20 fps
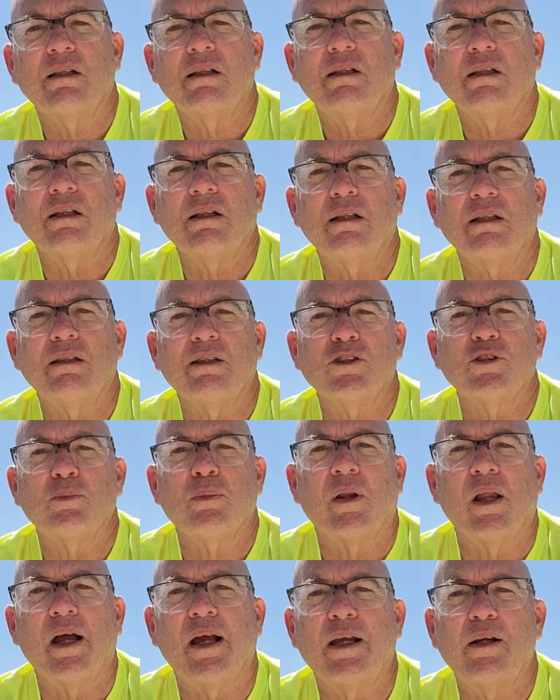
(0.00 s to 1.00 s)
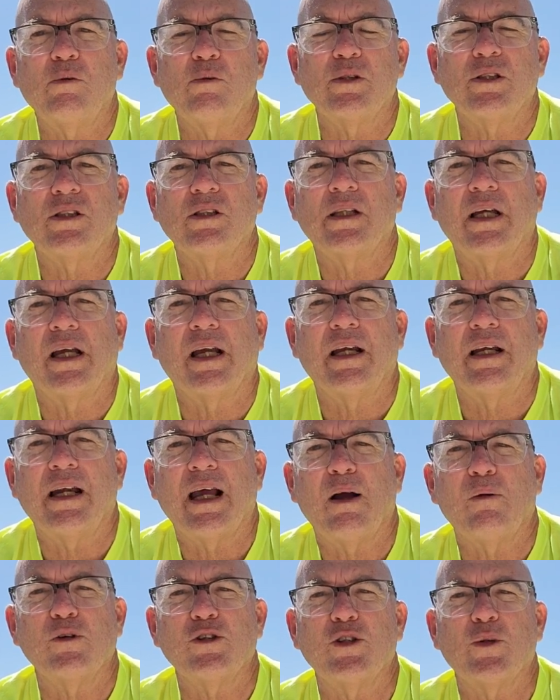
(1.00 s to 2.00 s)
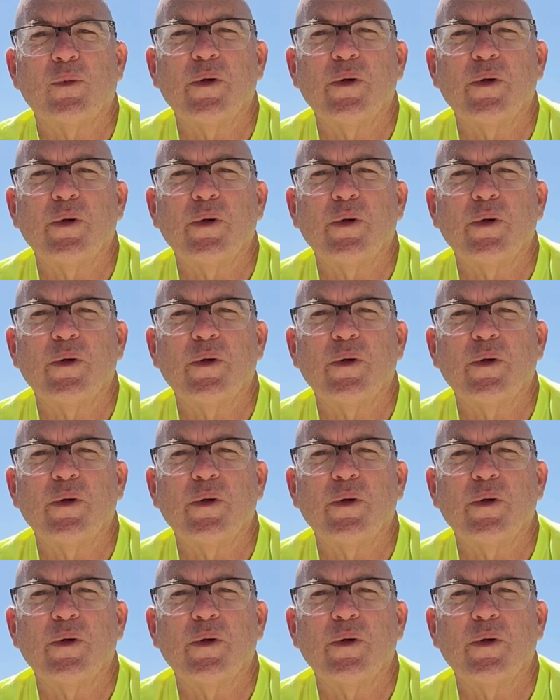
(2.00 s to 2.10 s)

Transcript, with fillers: the display was saying I was